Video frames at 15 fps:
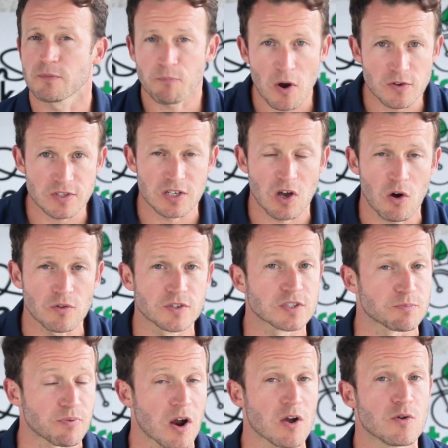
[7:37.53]
Pros and
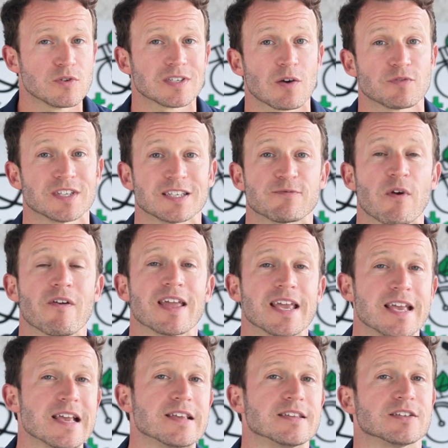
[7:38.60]
cons. Pros, obviously it's very
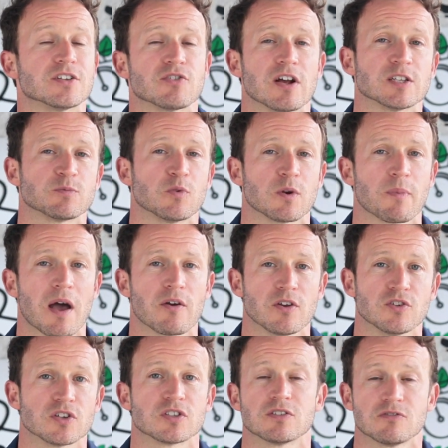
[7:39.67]
easy to transport about. You
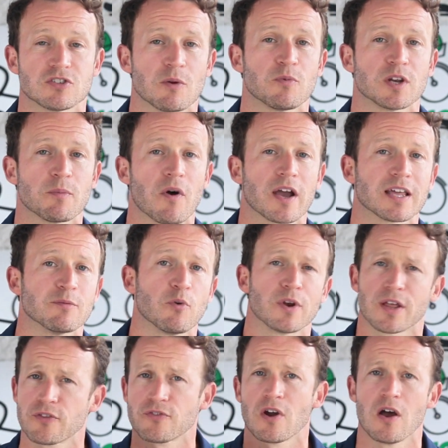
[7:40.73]
just jump on your bike in the
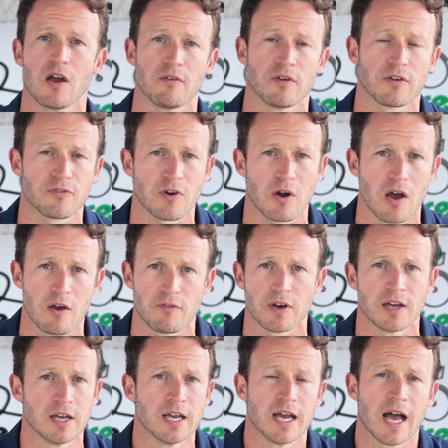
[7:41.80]
morning, throw it
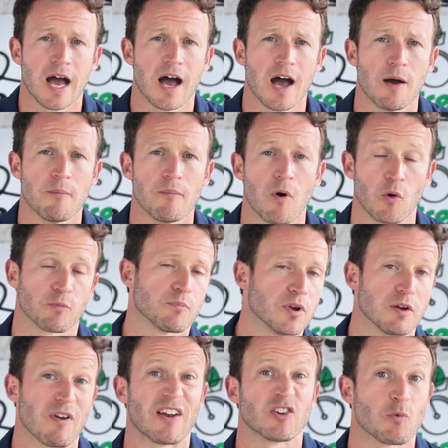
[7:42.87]
over, or put
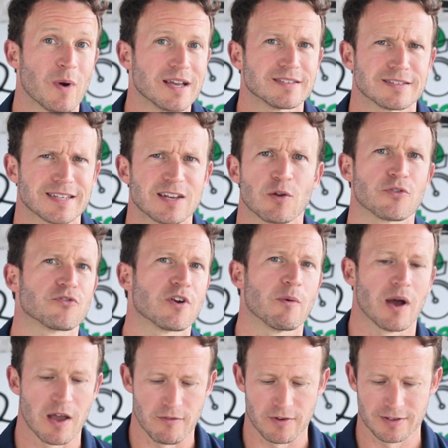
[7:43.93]
it around your waist. I say not throw
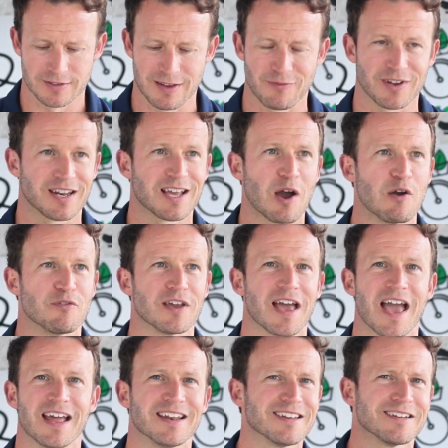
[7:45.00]
it over, it's never going to go over your
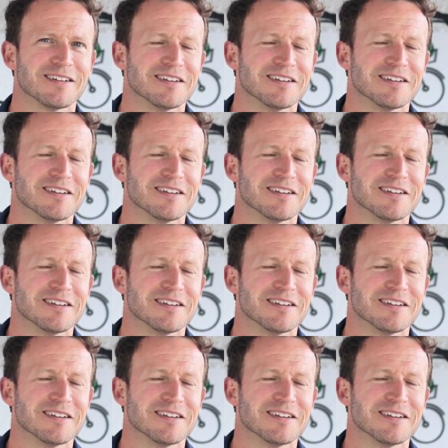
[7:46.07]
head.